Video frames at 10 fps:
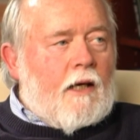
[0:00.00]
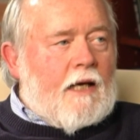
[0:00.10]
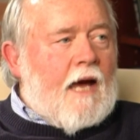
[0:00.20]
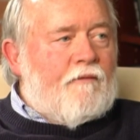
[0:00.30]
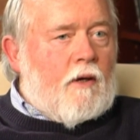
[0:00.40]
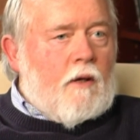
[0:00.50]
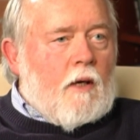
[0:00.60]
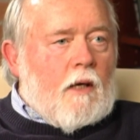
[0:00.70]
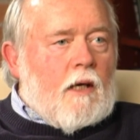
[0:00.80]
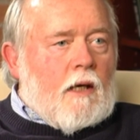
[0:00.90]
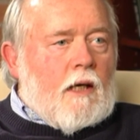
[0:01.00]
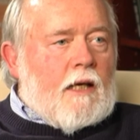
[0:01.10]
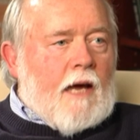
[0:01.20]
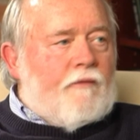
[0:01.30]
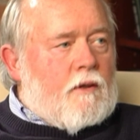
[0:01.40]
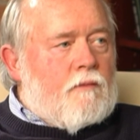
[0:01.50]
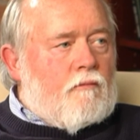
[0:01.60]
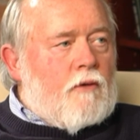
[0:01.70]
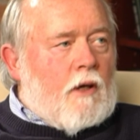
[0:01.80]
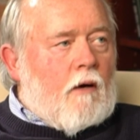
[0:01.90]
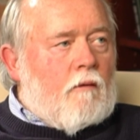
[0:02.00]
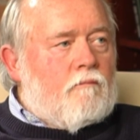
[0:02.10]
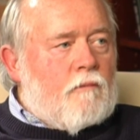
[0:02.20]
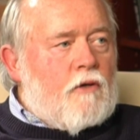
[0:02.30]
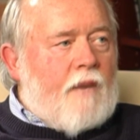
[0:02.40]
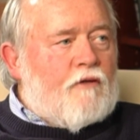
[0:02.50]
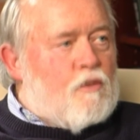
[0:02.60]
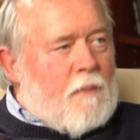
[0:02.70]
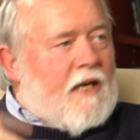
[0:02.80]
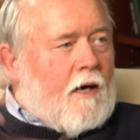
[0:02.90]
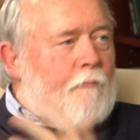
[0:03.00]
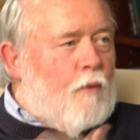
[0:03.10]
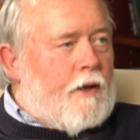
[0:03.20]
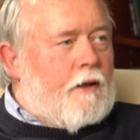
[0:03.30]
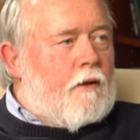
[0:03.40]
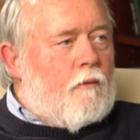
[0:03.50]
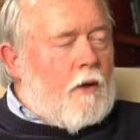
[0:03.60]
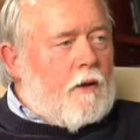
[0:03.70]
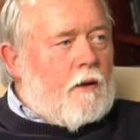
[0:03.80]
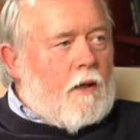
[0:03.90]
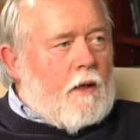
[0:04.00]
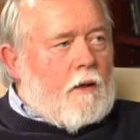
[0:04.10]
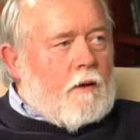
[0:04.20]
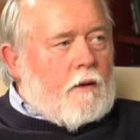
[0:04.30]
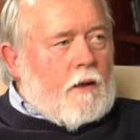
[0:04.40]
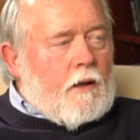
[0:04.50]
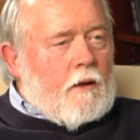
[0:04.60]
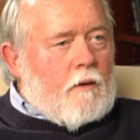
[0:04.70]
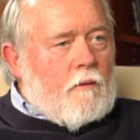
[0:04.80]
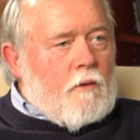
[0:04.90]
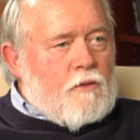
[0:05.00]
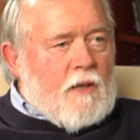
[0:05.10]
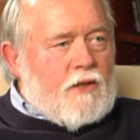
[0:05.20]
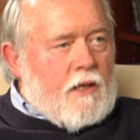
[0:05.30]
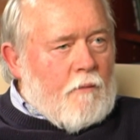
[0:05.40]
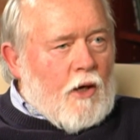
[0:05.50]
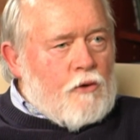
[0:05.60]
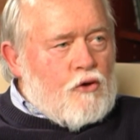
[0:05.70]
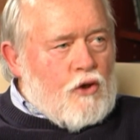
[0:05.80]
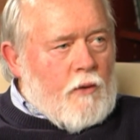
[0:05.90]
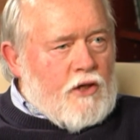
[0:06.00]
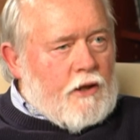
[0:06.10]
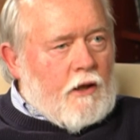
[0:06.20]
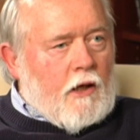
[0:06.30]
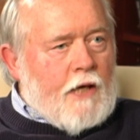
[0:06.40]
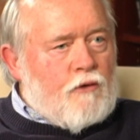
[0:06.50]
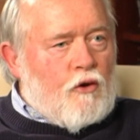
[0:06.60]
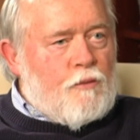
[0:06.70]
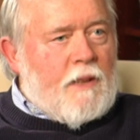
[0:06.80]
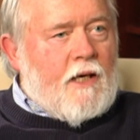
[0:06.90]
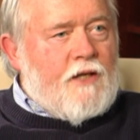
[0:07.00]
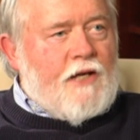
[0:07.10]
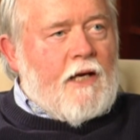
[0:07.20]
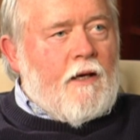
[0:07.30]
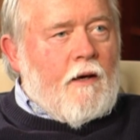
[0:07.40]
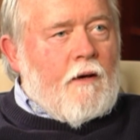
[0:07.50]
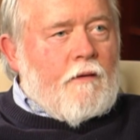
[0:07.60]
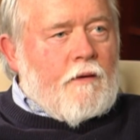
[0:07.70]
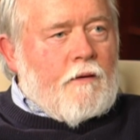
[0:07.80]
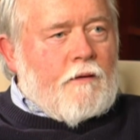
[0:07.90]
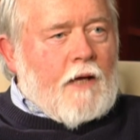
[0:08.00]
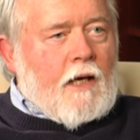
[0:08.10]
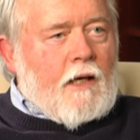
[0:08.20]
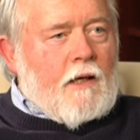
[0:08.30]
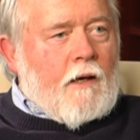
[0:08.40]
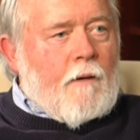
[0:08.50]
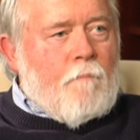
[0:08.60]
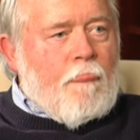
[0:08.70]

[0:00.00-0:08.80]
And he'd have to, he'd have to, you know, you have to speak up when you when, uh, especially among Jewish intellectuals, because they they uh,